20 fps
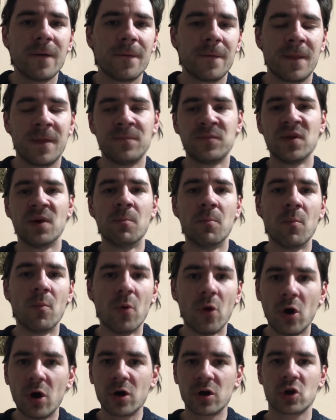Uh, the
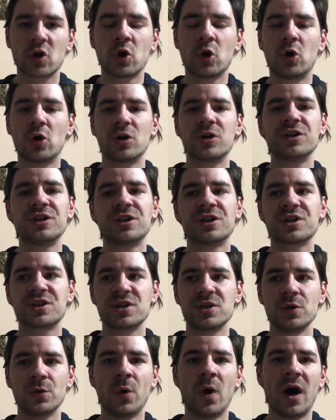more cornered
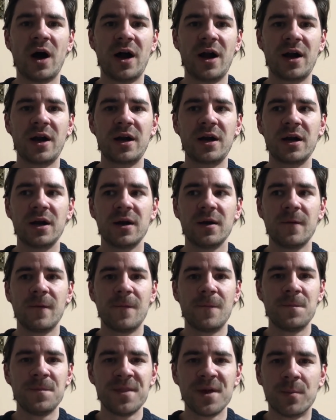you are,
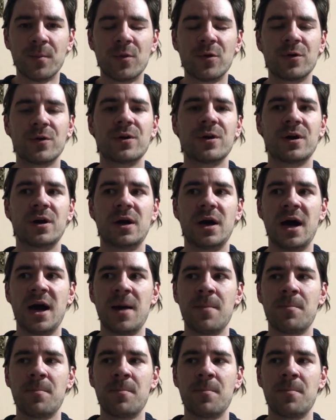the more uh,